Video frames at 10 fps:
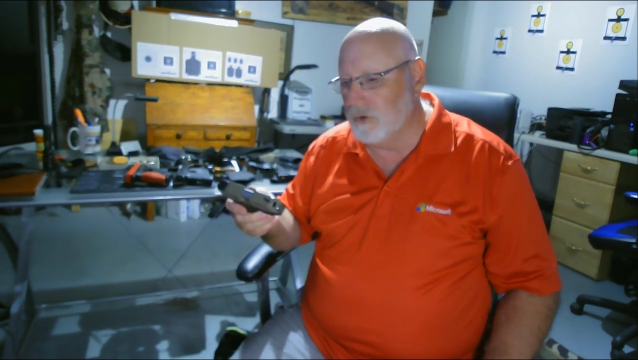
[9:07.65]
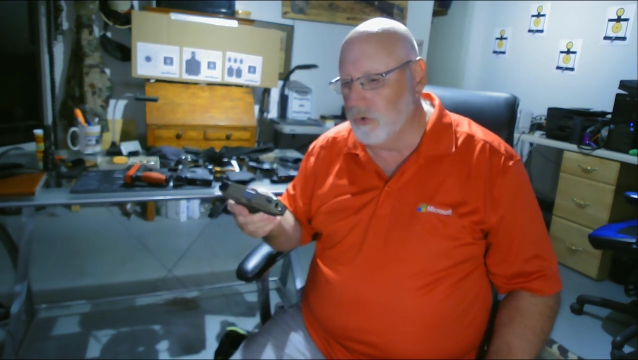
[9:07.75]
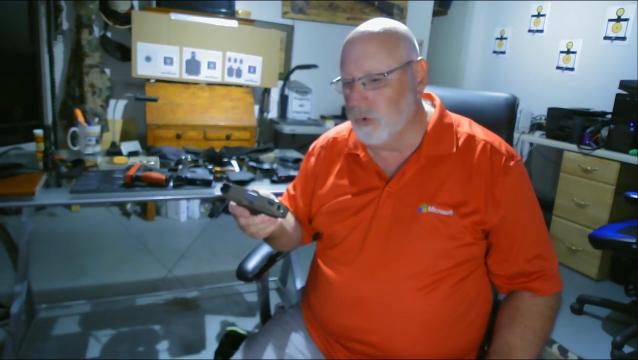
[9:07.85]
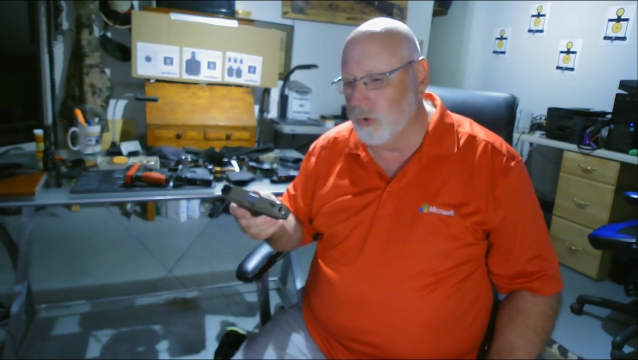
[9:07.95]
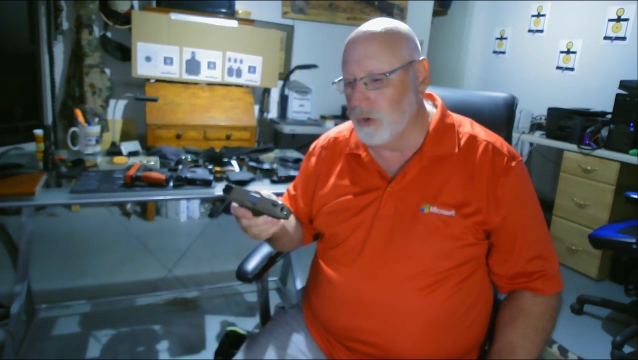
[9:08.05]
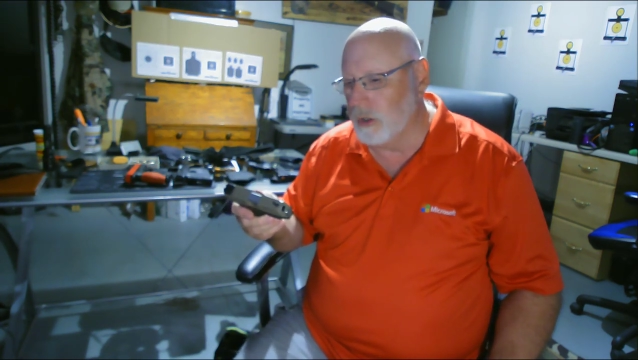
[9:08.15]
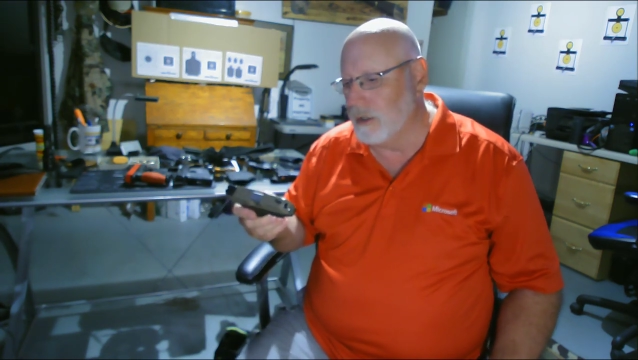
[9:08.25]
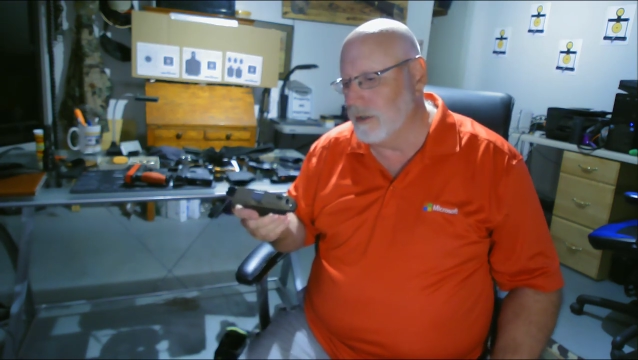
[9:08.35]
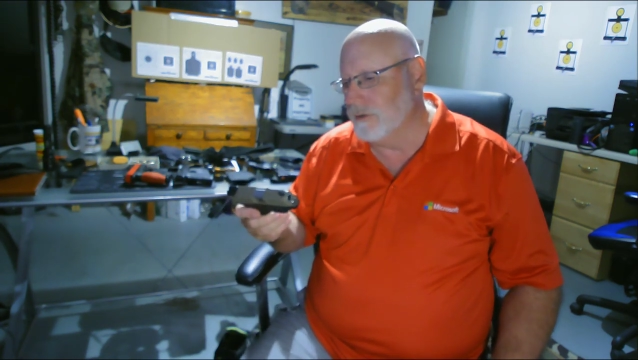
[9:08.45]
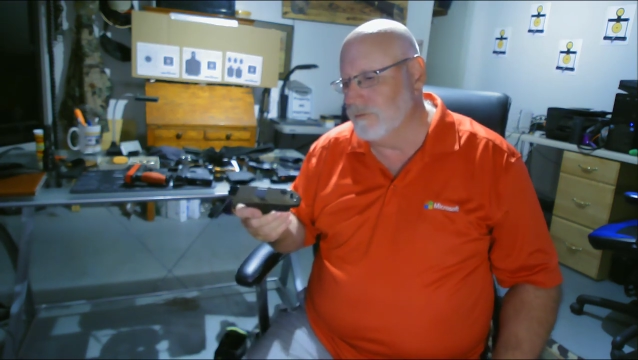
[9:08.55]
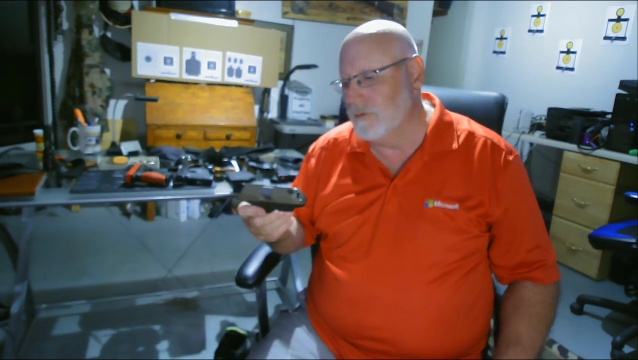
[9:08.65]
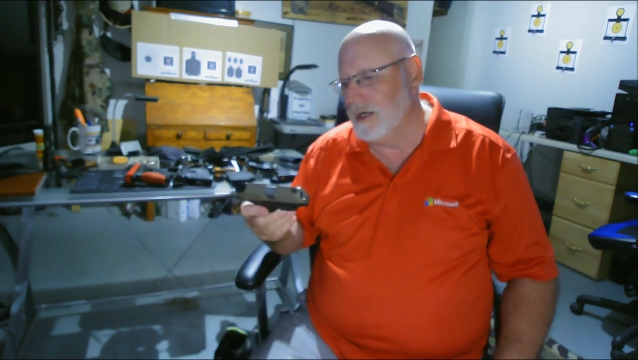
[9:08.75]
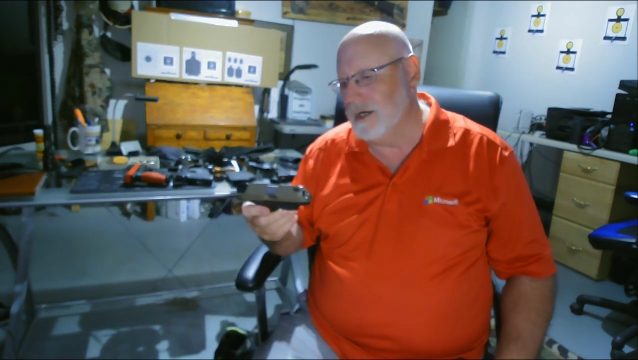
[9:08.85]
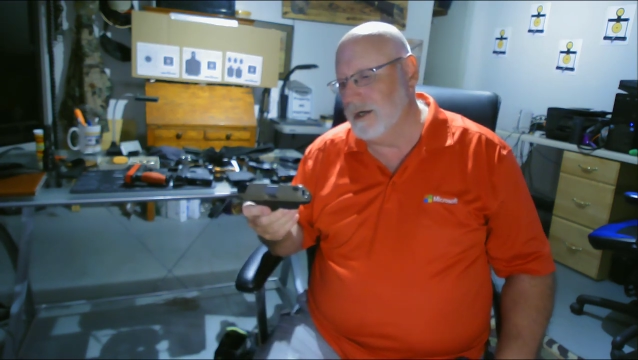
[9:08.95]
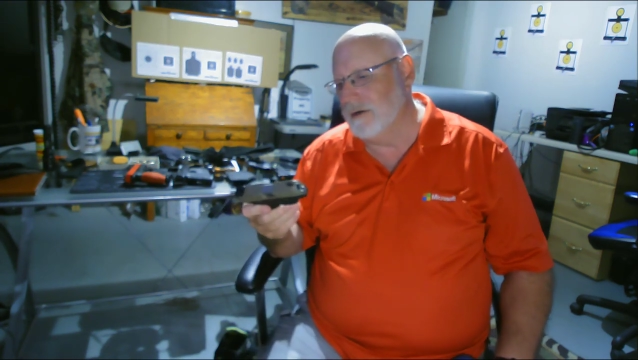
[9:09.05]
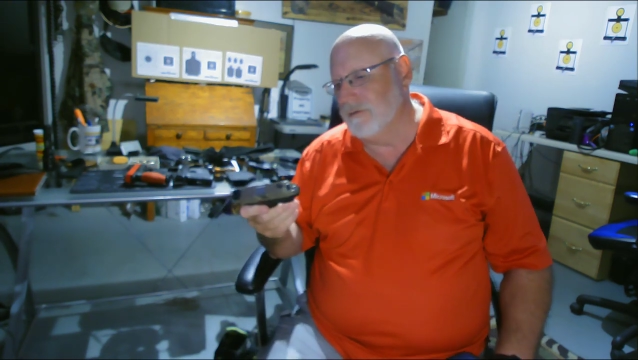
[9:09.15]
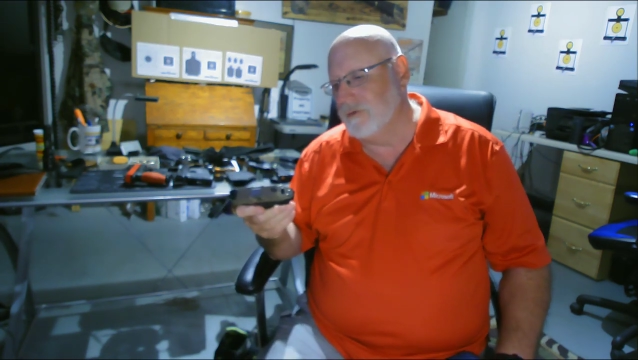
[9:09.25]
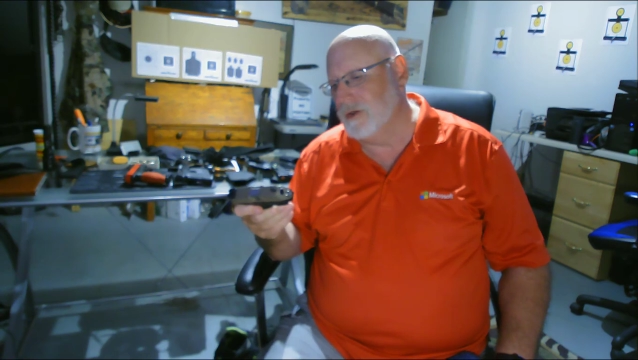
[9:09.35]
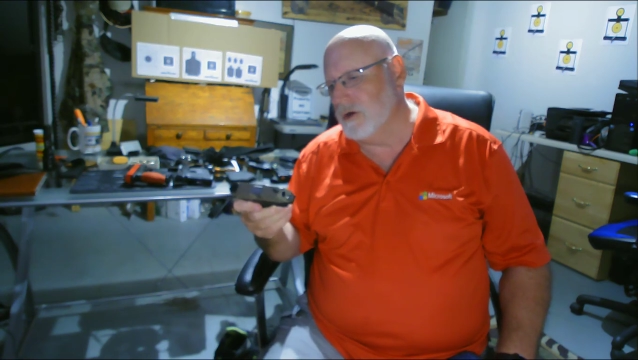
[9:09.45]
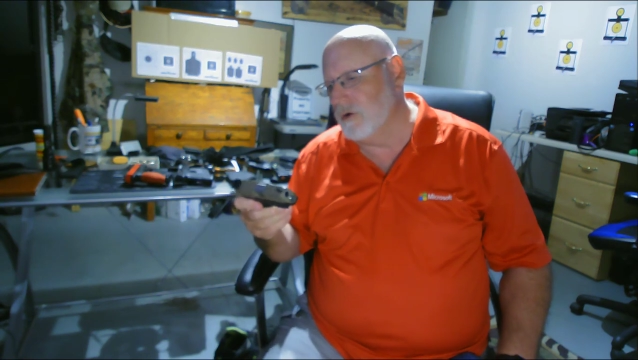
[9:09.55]
or
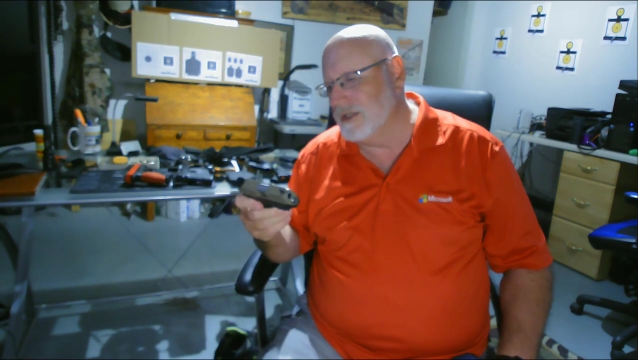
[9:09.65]
you know,